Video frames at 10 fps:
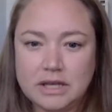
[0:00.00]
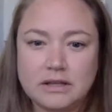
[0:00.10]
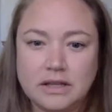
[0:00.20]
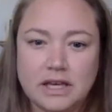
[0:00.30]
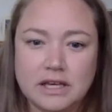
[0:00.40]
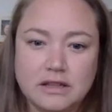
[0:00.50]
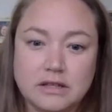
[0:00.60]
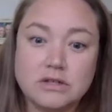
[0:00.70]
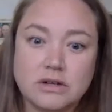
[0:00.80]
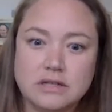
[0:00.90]
and like the
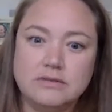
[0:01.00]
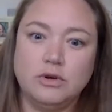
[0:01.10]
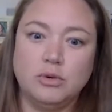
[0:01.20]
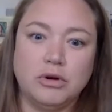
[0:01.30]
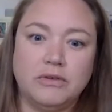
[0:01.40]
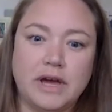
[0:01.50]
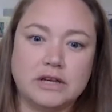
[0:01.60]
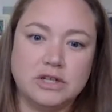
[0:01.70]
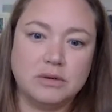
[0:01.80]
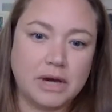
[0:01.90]
stressful
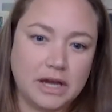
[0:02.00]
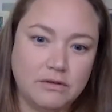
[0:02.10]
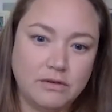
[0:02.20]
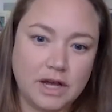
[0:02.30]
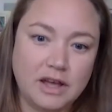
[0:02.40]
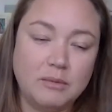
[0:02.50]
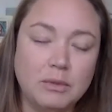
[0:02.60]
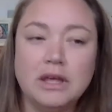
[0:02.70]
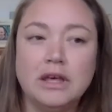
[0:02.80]
perfection mind frame,